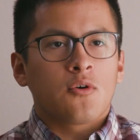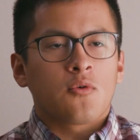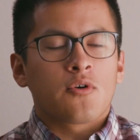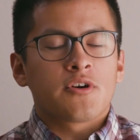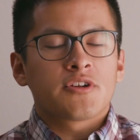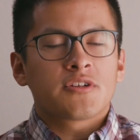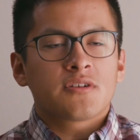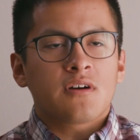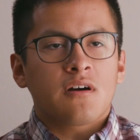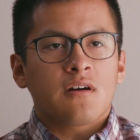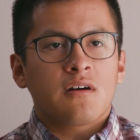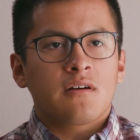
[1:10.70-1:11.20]
I
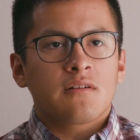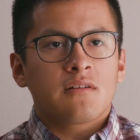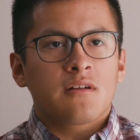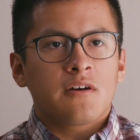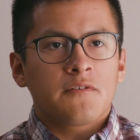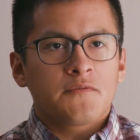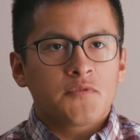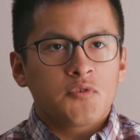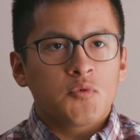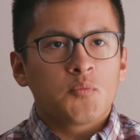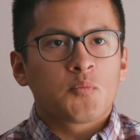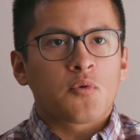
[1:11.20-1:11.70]
worked on
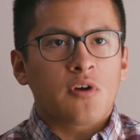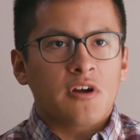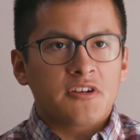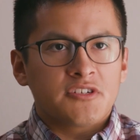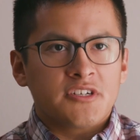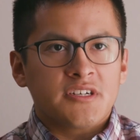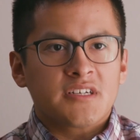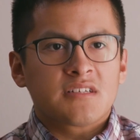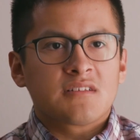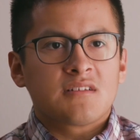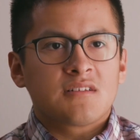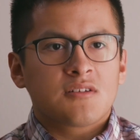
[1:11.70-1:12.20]
a few
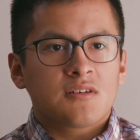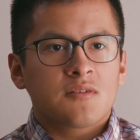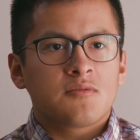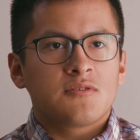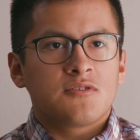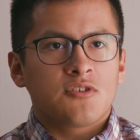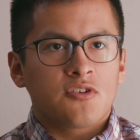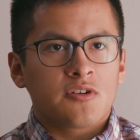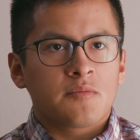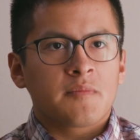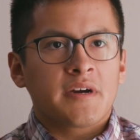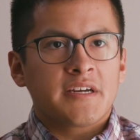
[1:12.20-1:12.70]
projects
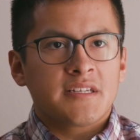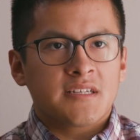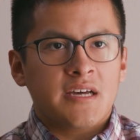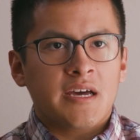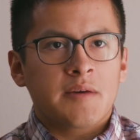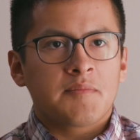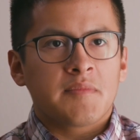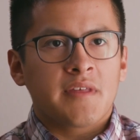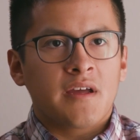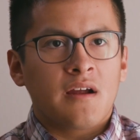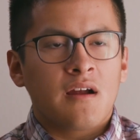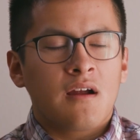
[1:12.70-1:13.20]
during my
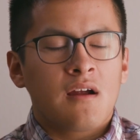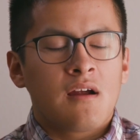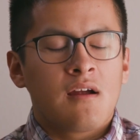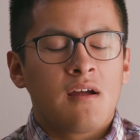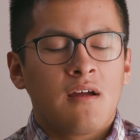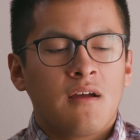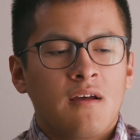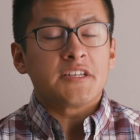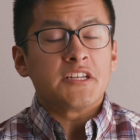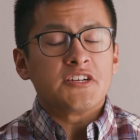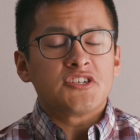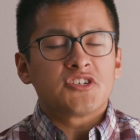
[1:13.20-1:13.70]
time there.
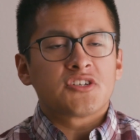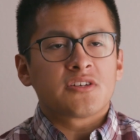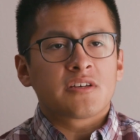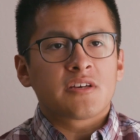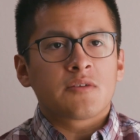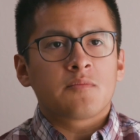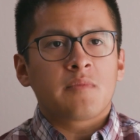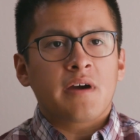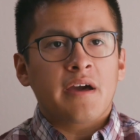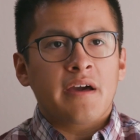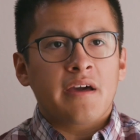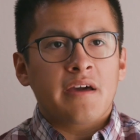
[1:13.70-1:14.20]

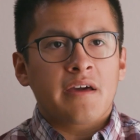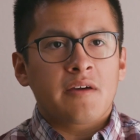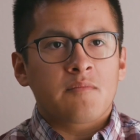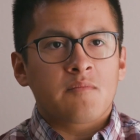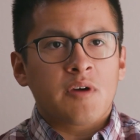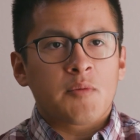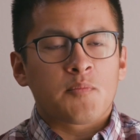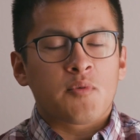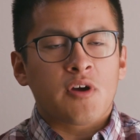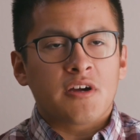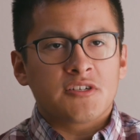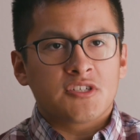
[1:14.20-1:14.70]
Initially, my,
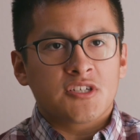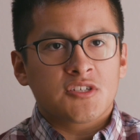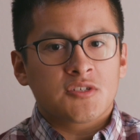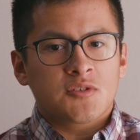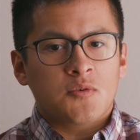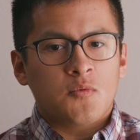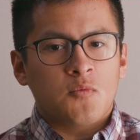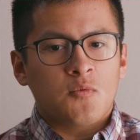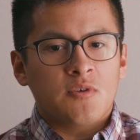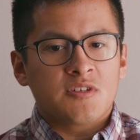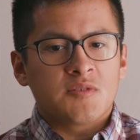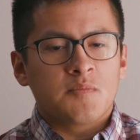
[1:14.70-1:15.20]
my project
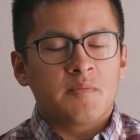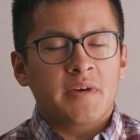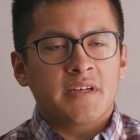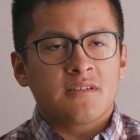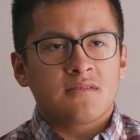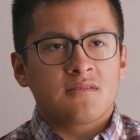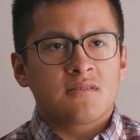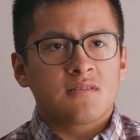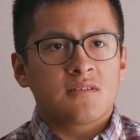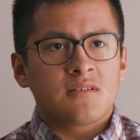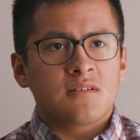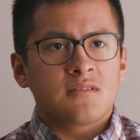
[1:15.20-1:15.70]
was
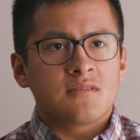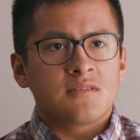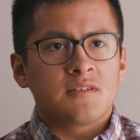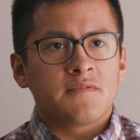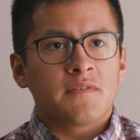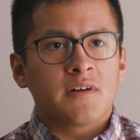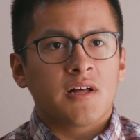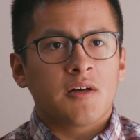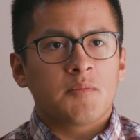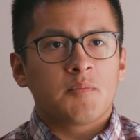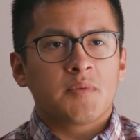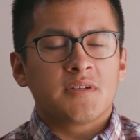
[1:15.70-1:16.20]
meant to
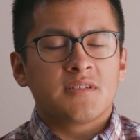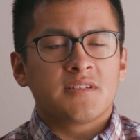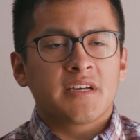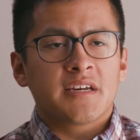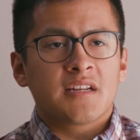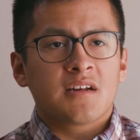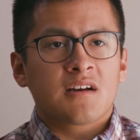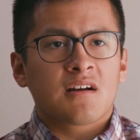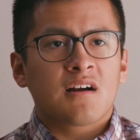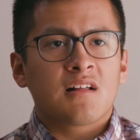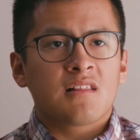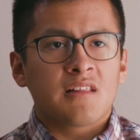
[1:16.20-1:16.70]
develop a
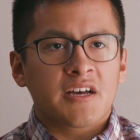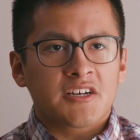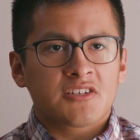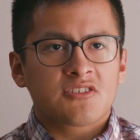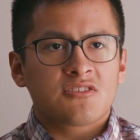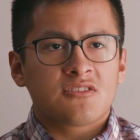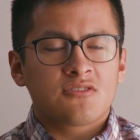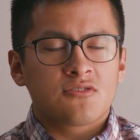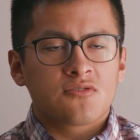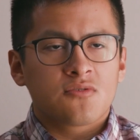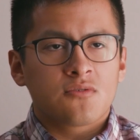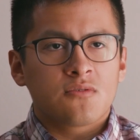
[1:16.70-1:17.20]
data
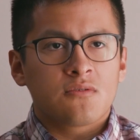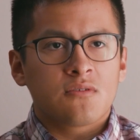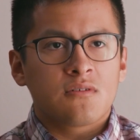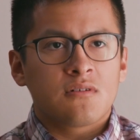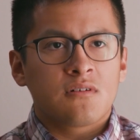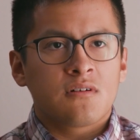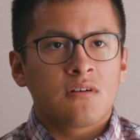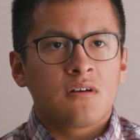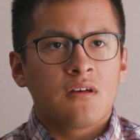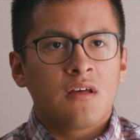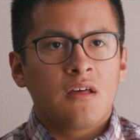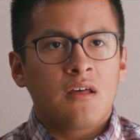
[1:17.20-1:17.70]
collection
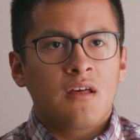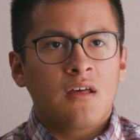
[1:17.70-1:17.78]
tool